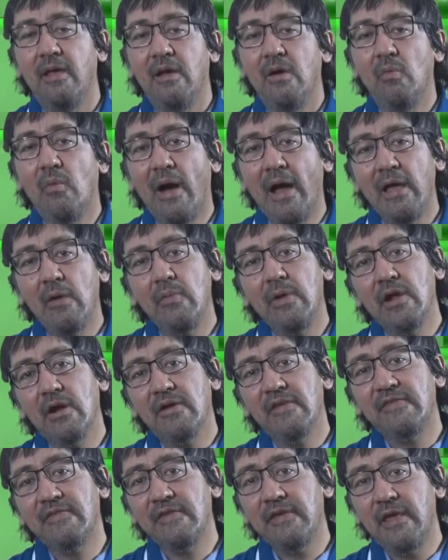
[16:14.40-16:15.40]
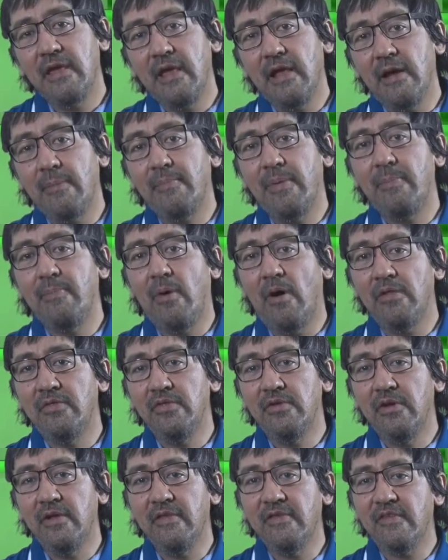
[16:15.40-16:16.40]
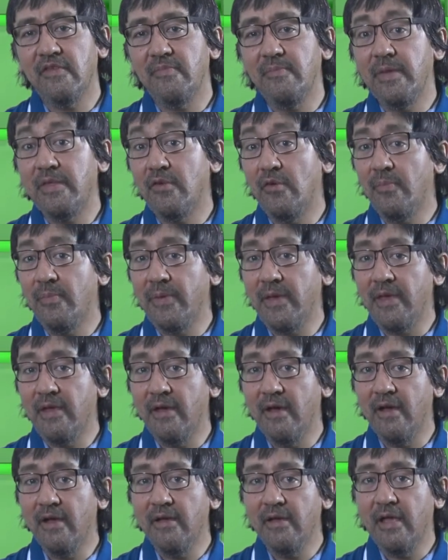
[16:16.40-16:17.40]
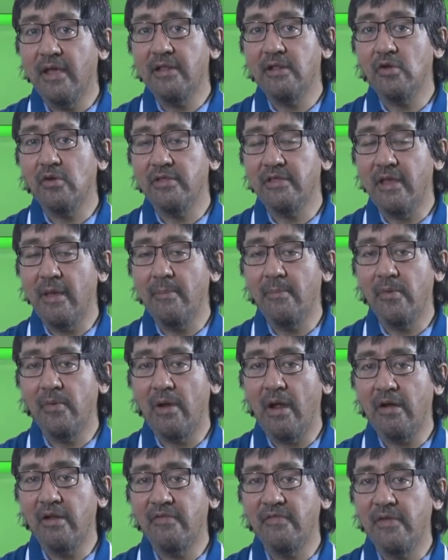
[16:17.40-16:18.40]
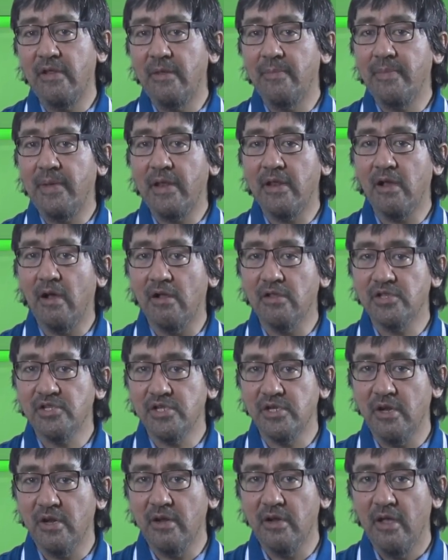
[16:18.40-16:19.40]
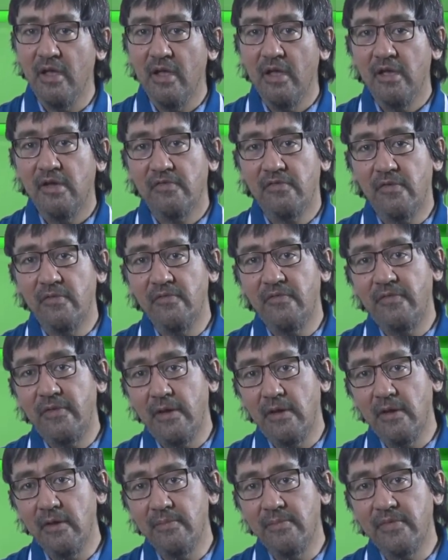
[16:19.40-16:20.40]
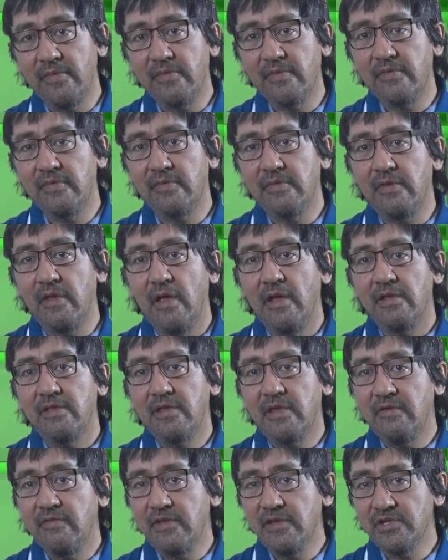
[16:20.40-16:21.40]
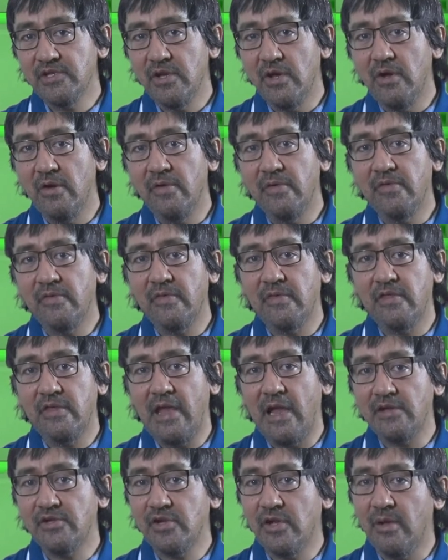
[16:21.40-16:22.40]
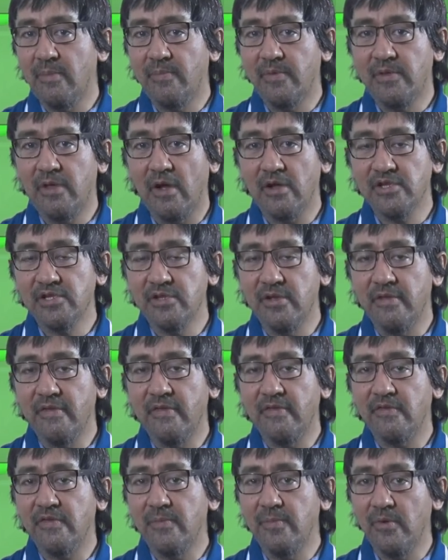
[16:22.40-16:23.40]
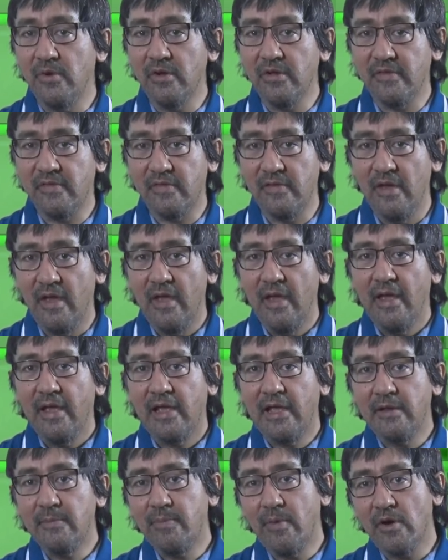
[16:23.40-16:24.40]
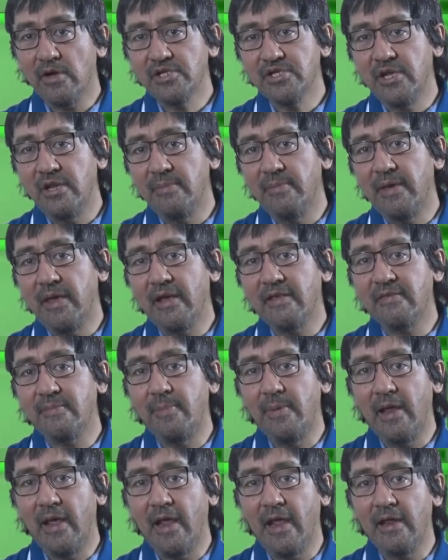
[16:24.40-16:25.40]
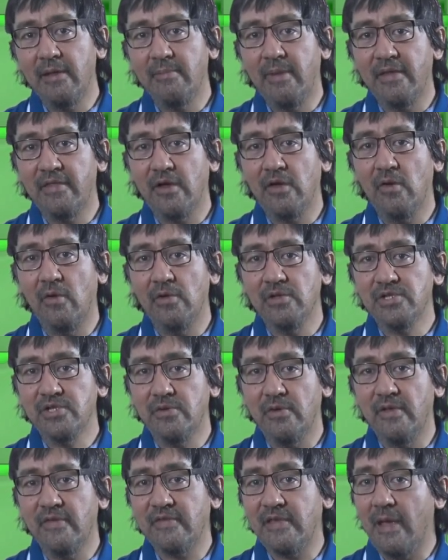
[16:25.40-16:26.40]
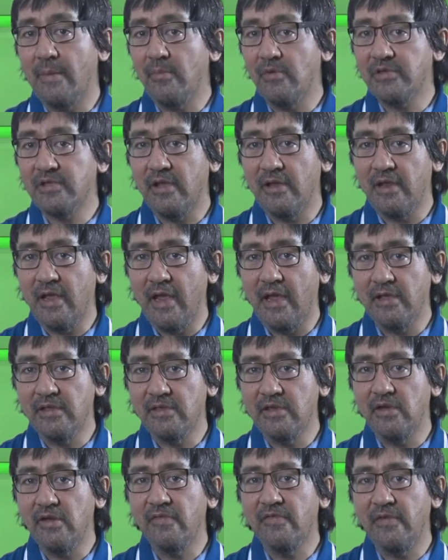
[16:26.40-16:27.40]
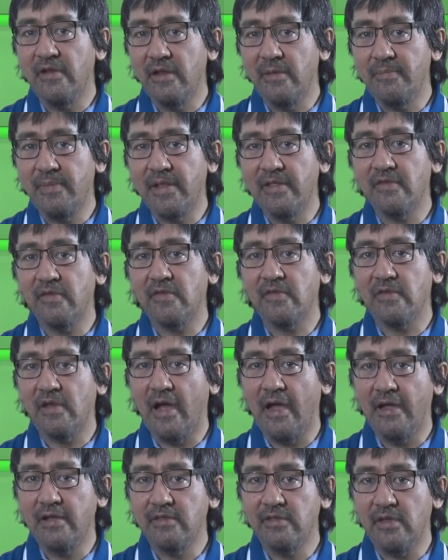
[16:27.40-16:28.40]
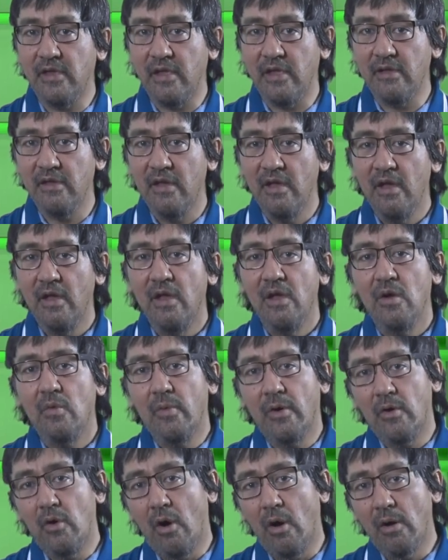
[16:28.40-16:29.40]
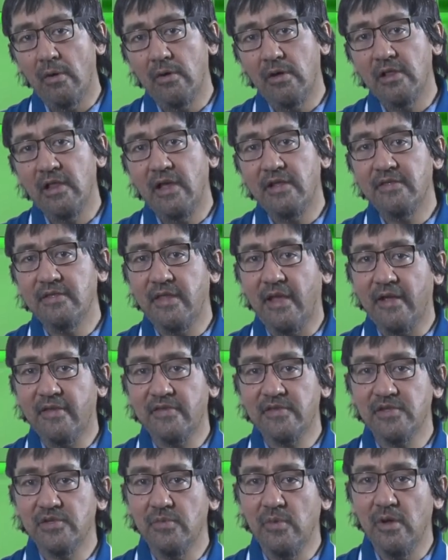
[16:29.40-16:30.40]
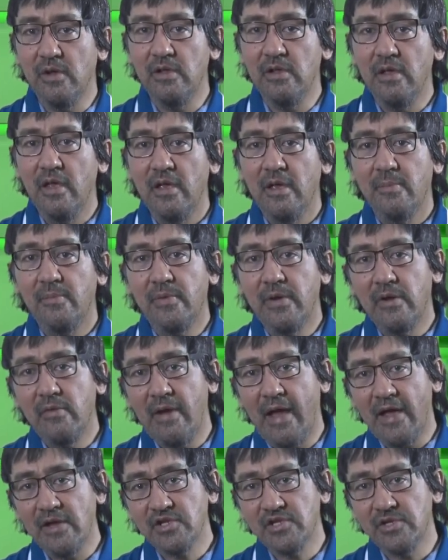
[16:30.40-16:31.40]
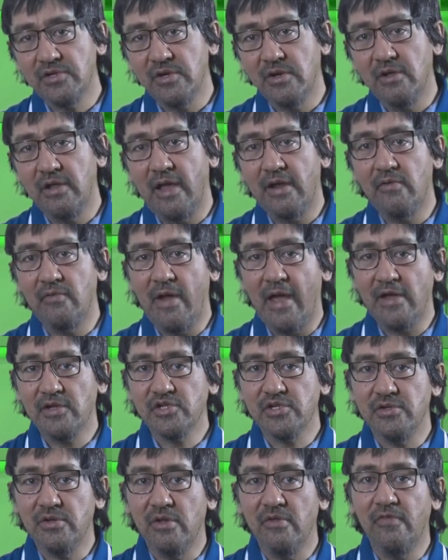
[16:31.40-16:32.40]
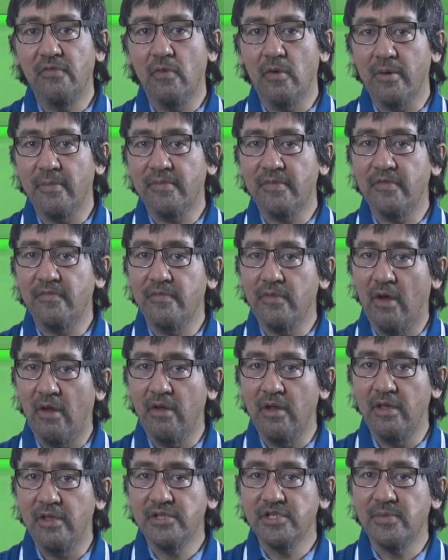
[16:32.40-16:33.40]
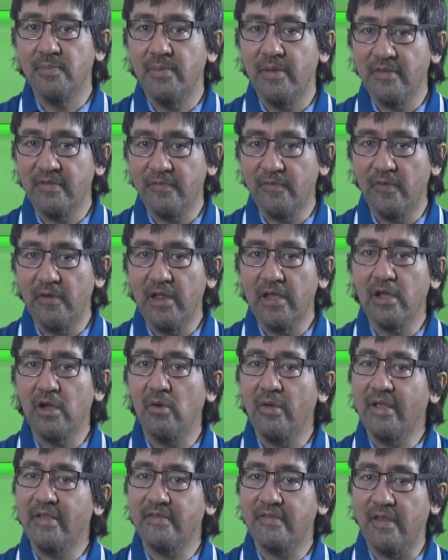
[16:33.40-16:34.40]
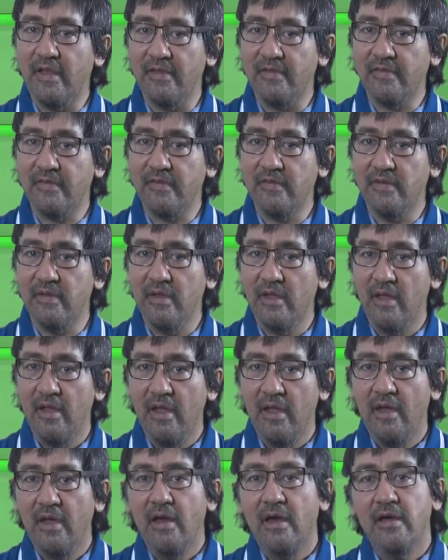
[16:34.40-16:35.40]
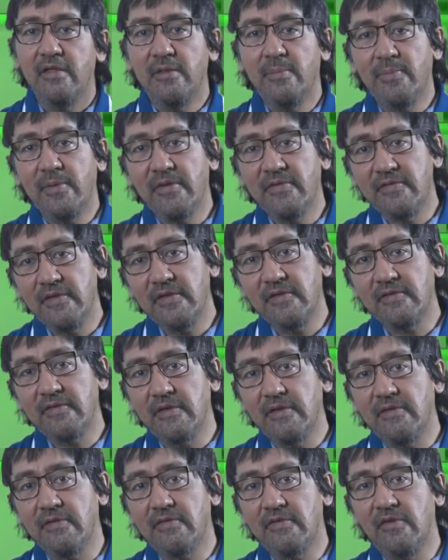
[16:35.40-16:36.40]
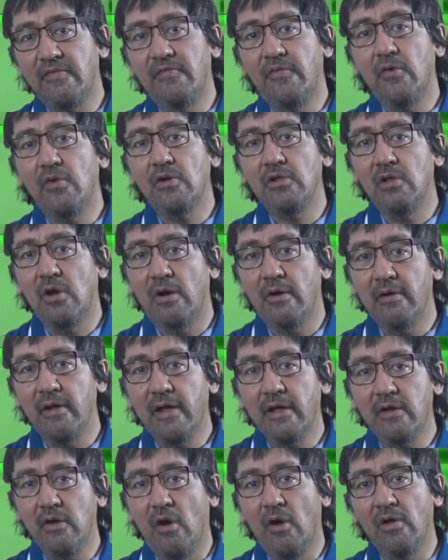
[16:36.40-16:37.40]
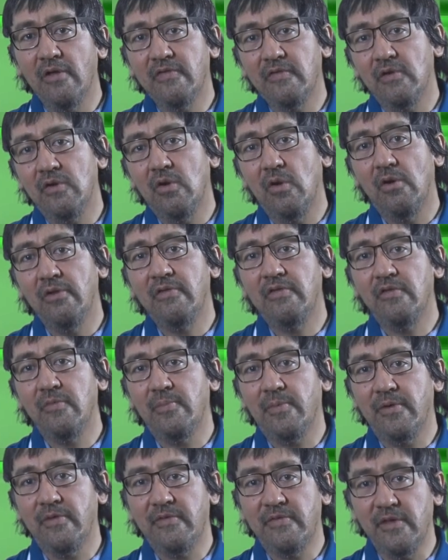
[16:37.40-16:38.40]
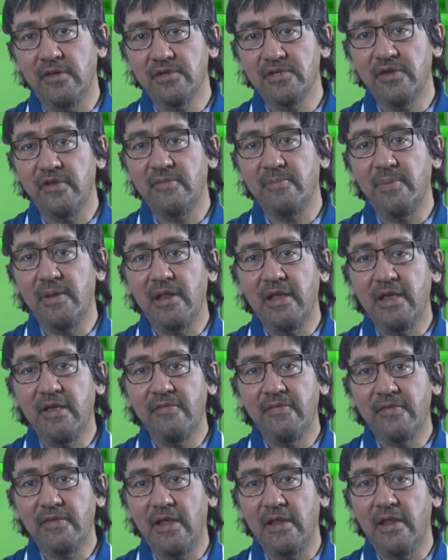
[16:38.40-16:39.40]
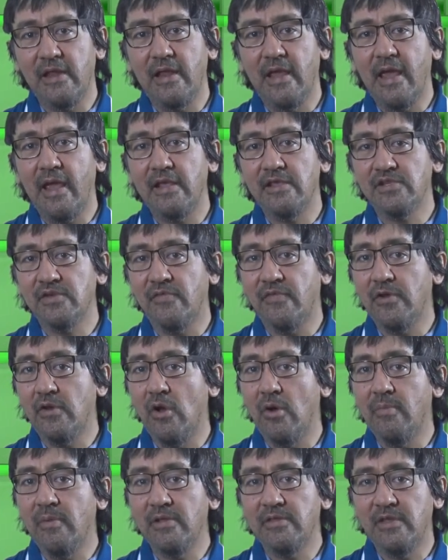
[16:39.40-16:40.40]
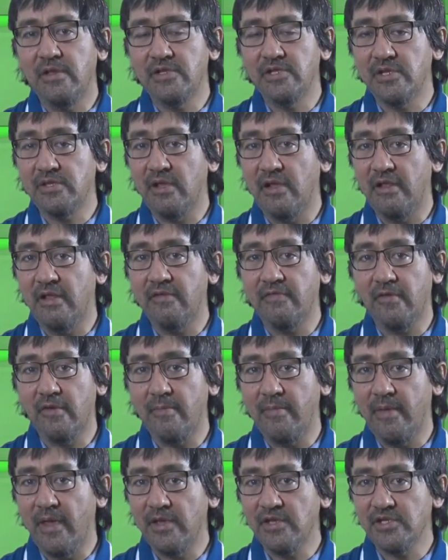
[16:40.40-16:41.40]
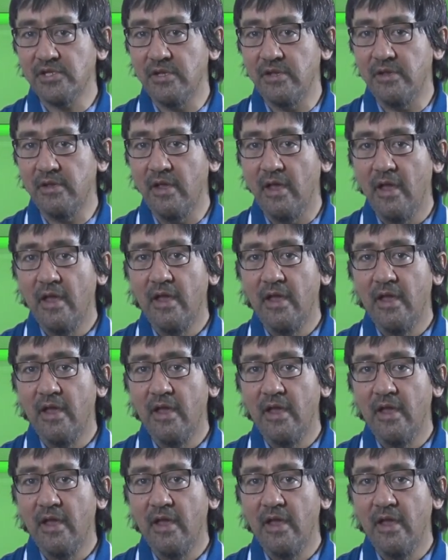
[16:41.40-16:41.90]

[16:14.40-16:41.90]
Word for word: Why we are seeing a preponderance of mythopoeia in contemporary Philippine culture, from films, TV shows, theatrical productions to books, can partially be explained by the cultural simultaneity of Philippine society, where oral and textual, pre-rational and rational forms of knowledge blissfully coexist the persistence of folkloric, also called superstitious, beliefs in an age of global digital information